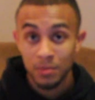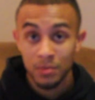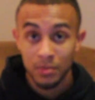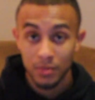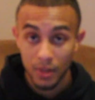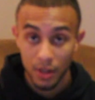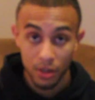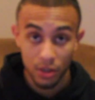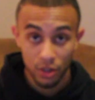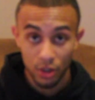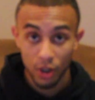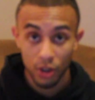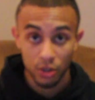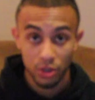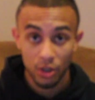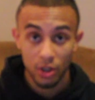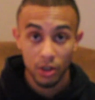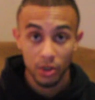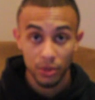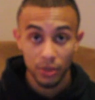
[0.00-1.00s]
that the doctor
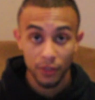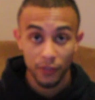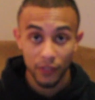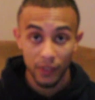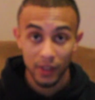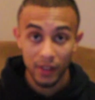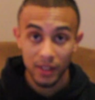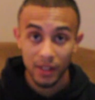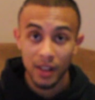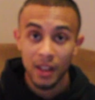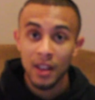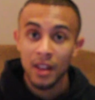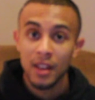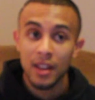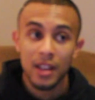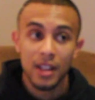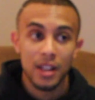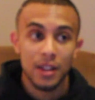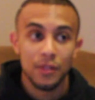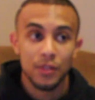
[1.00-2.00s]
called the fight.
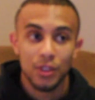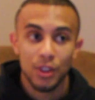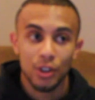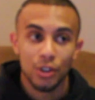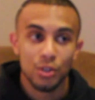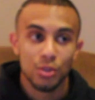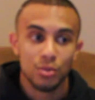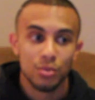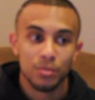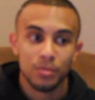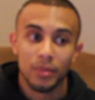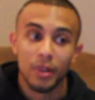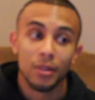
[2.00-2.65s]
Even though,